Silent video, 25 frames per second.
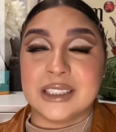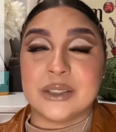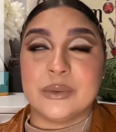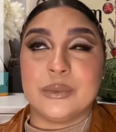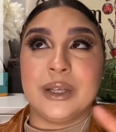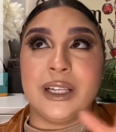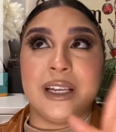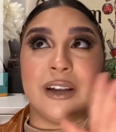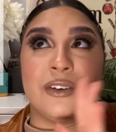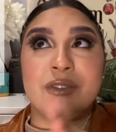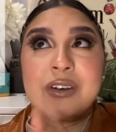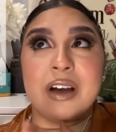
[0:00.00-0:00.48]
We
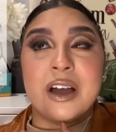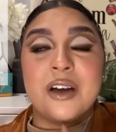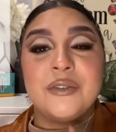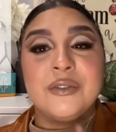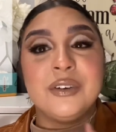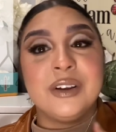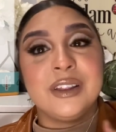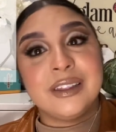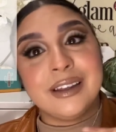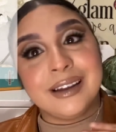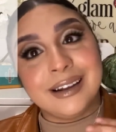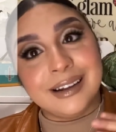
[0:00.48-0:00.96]
love
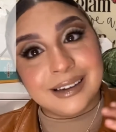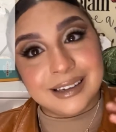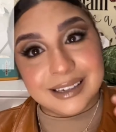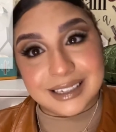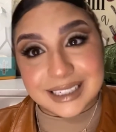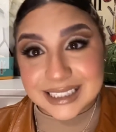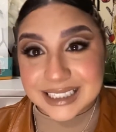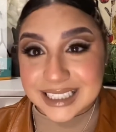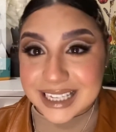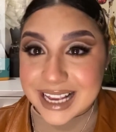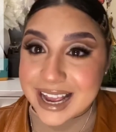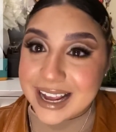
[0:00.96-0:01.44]
everything
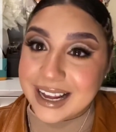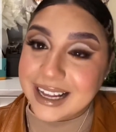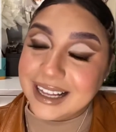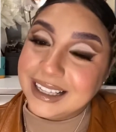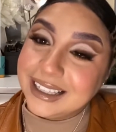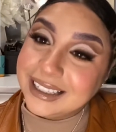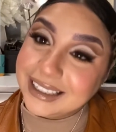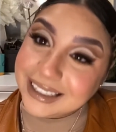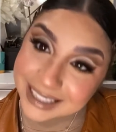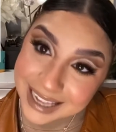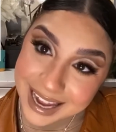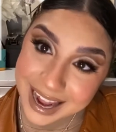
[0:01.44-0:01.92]
glitz and
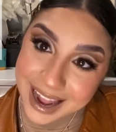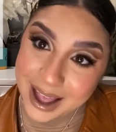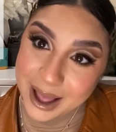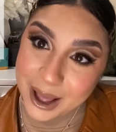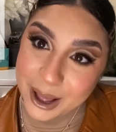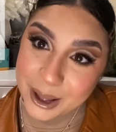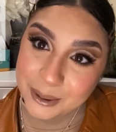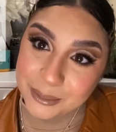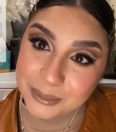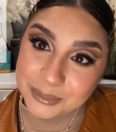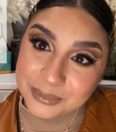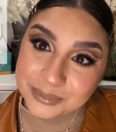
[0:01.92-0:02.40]
glam.